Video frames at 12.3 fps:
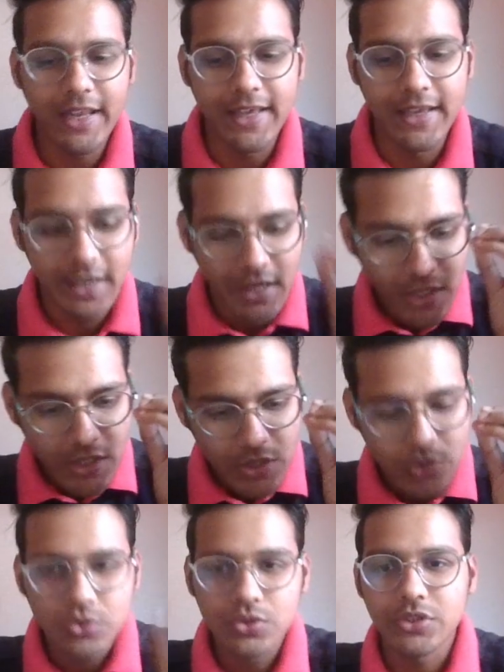really
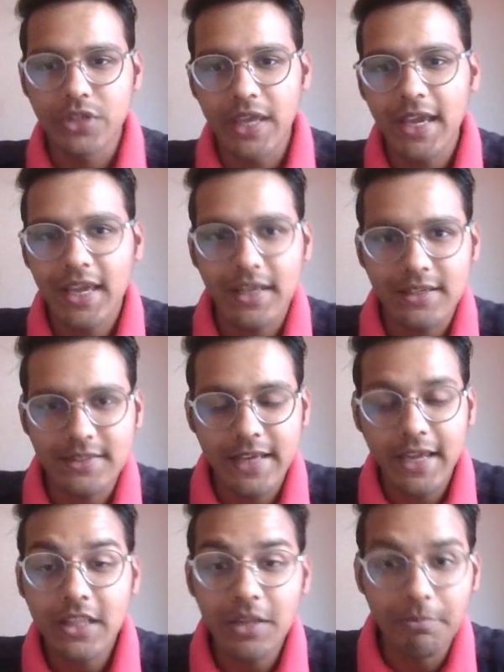
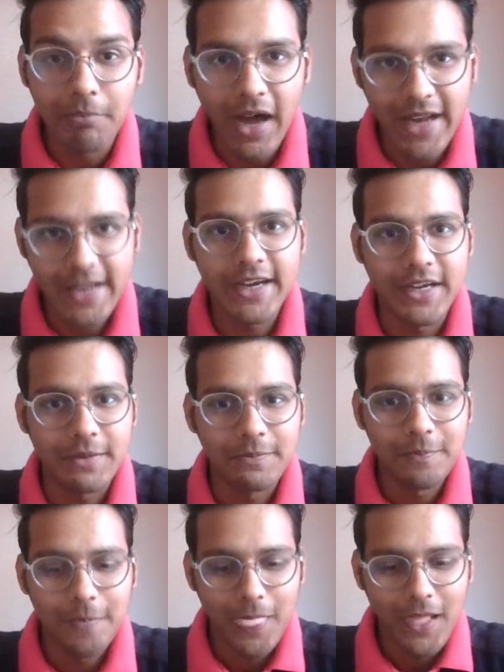second the market.
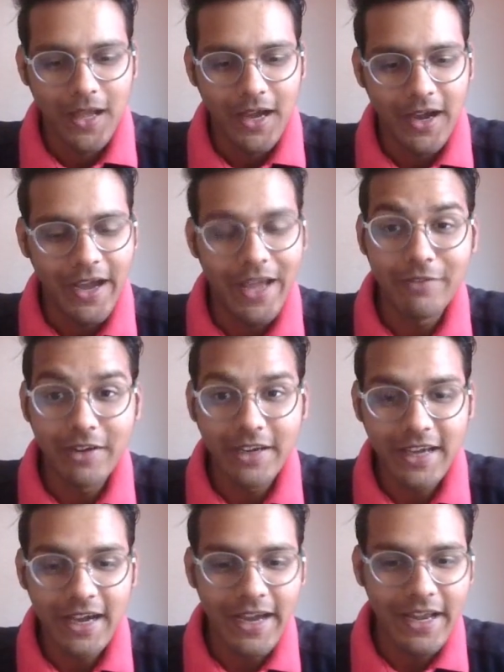
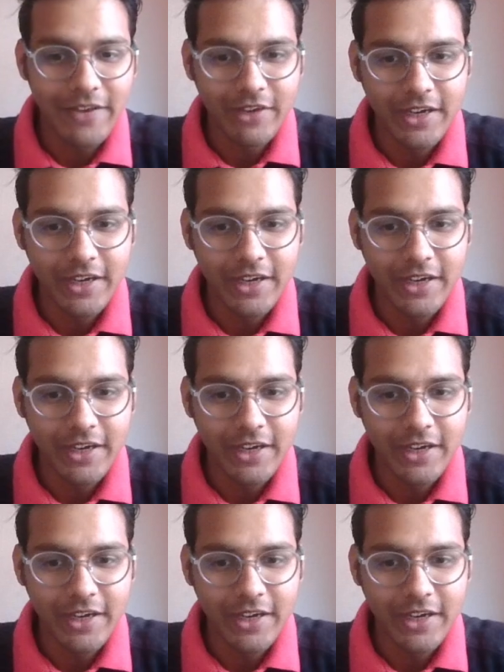Nvidia